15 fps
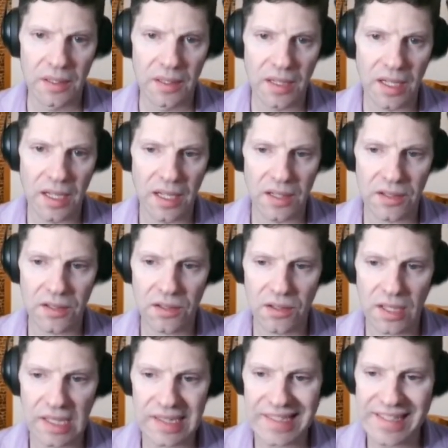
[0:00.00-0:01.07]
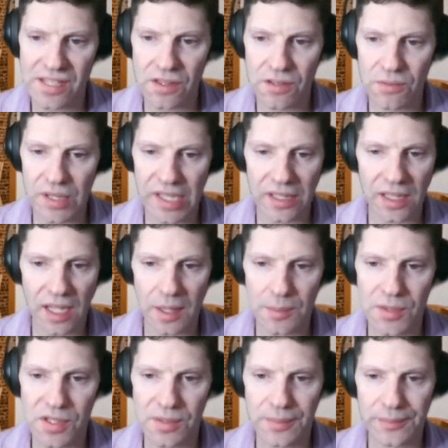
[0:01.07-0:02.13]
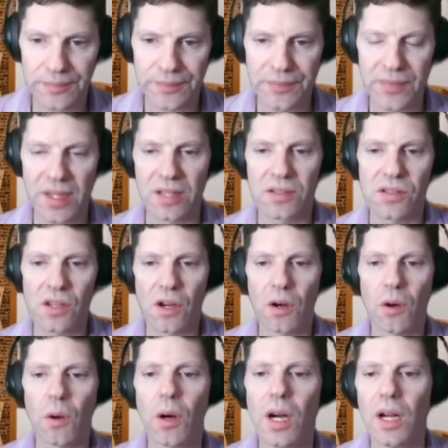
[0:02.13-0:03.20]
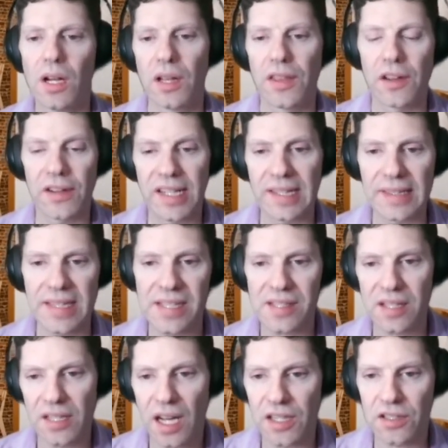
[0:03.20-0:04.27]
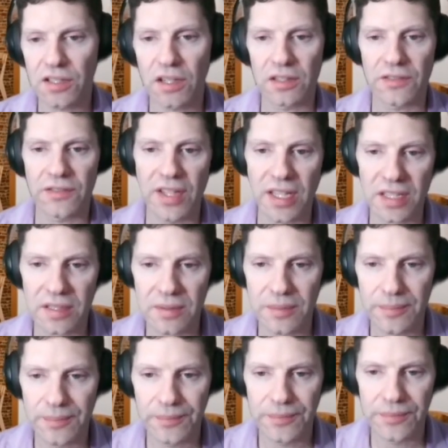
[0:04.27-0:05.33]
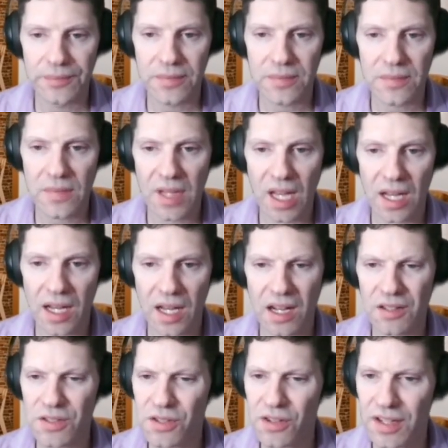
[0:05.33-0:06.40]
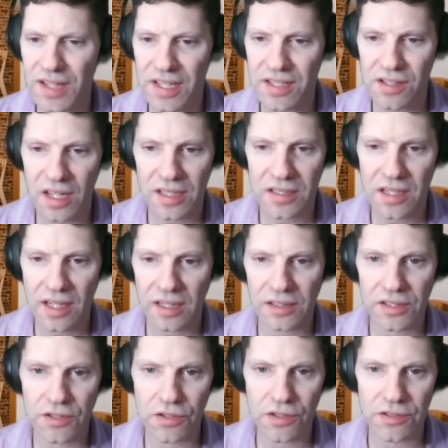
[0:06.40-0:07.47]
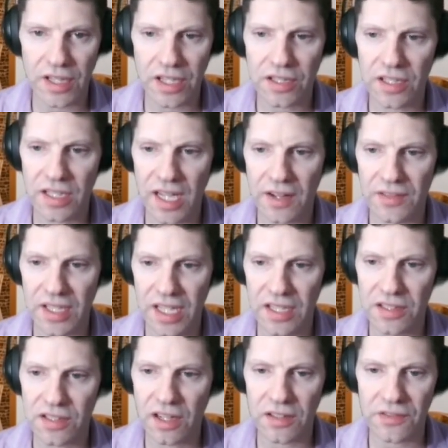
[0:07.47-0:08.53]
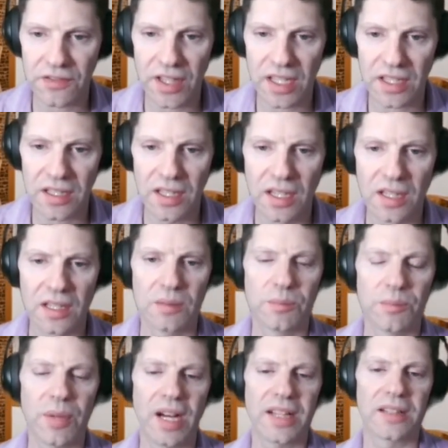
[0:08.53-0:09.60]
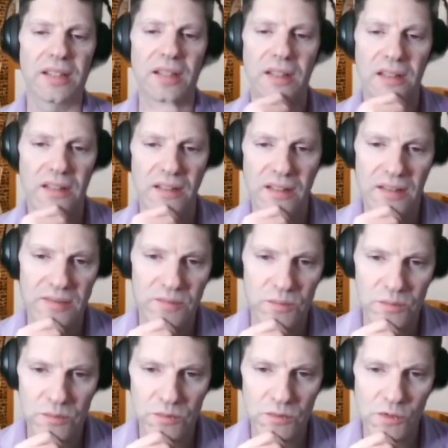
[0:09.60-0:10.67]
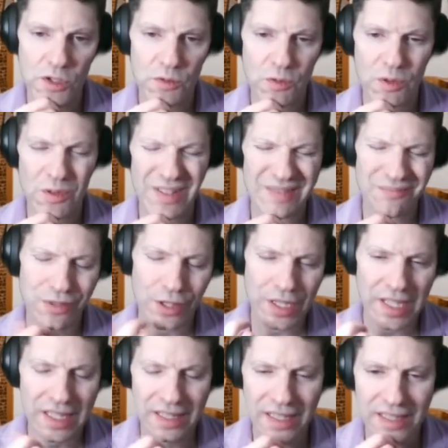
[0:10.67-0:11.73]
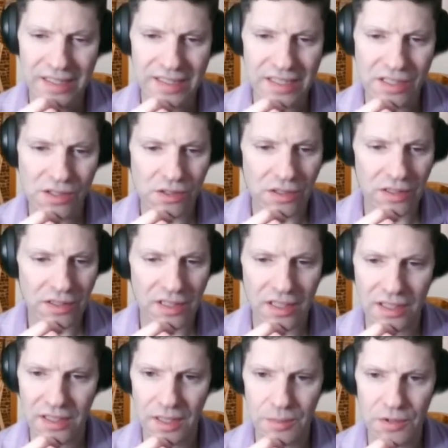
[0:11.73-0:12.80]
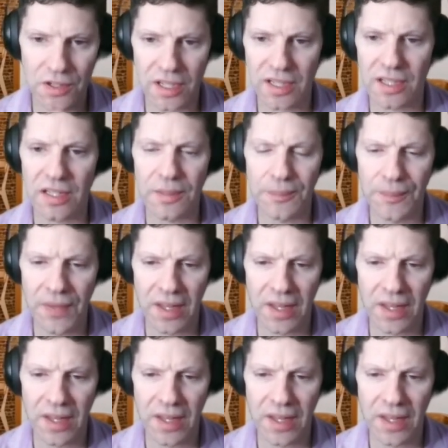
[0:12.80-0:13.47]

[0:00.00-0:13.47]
It's at least 3 clubs. So they're in at least a 9-card fit. Sorry, that's not entirely true. They could have an 8-card fit, but we're pretty unlikely to score a club trick here.